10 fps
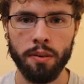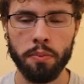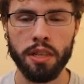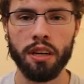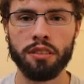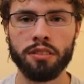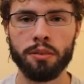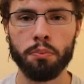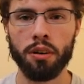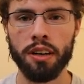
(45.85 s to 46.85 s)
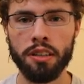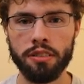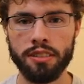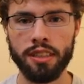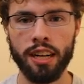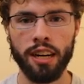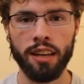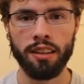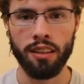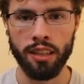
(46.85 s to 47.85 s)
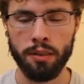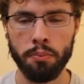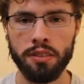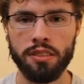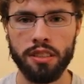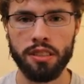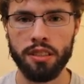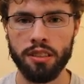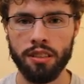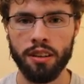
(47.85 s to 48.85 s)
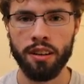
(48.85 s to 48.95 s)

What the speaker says: because the player is in an athletic position